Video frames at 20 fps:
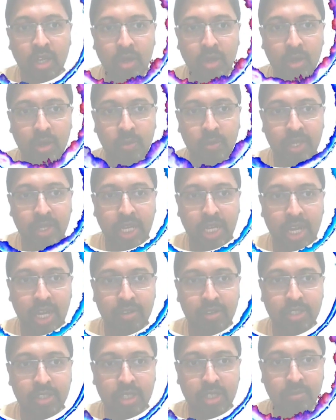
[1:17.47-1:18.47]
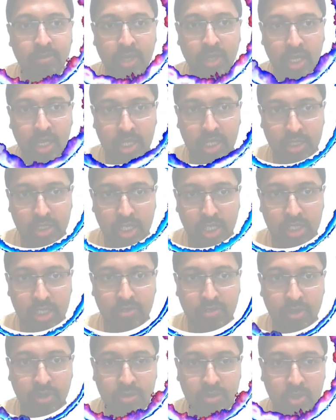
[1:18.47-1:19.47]
We have some results
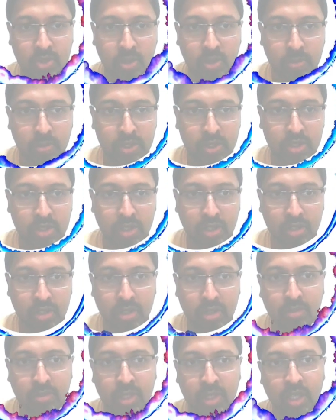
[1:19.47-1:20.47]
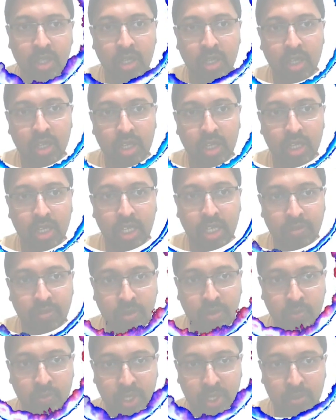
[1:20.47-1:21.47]
from scopus.com.
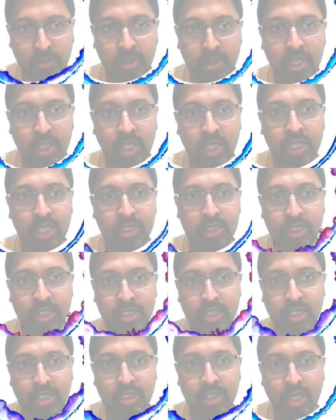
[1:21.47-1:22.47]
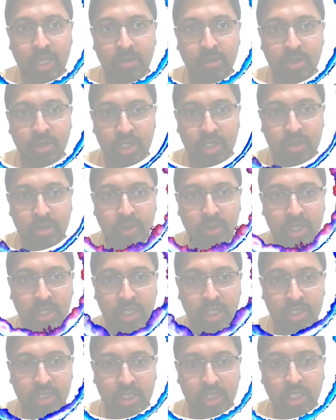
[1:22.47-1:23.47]
Even Wikipedia has discussed about this
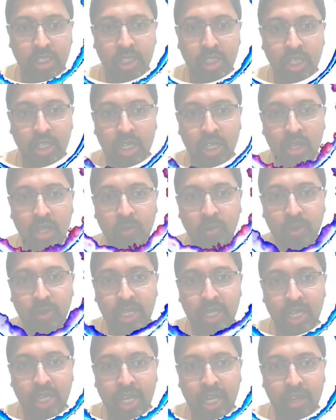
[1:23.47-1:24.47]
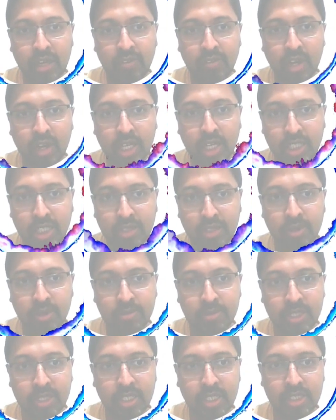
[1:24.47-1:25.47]
particular journal. We have other
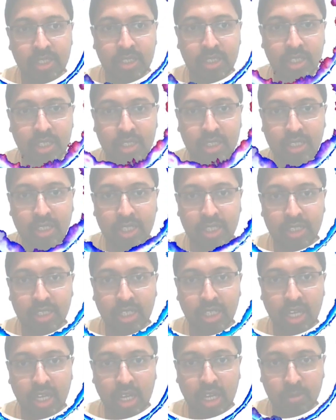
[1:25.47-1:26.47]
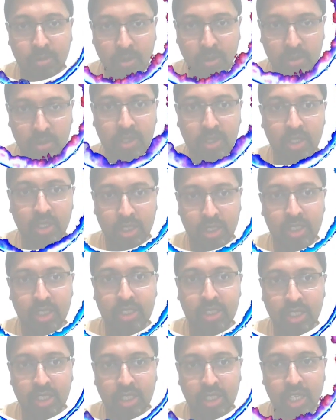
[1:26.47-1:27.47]
websites discussing about
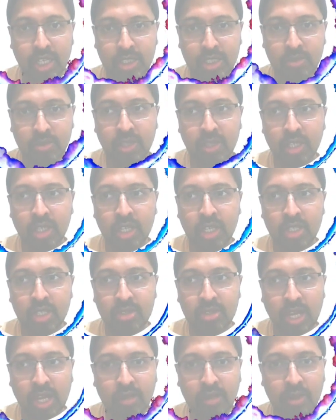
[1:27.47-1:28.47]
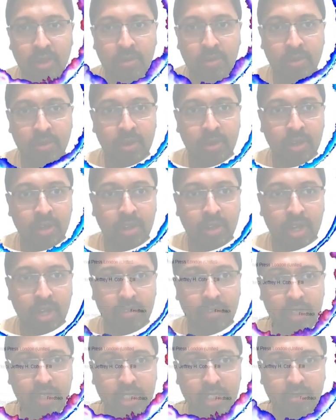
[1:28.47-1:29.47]
this journal as well. So anyway, we will
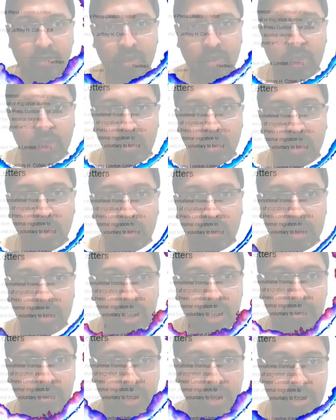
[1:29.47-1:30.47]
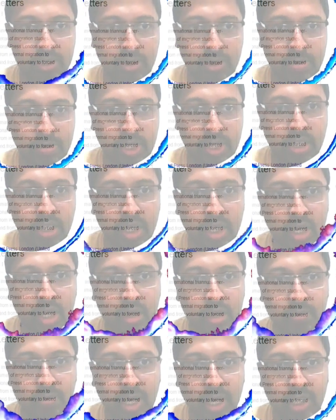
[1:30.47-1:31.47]
first of all go with the first website,
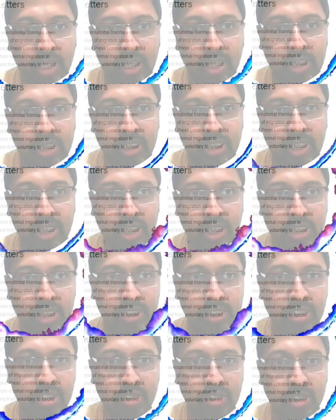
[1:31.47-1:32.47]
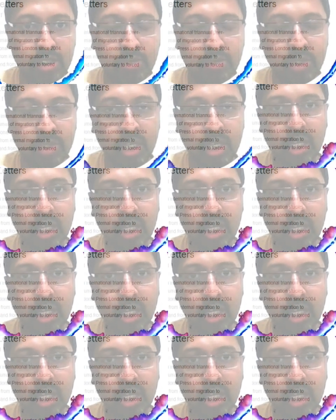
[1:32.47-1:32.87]
migrationletters.com.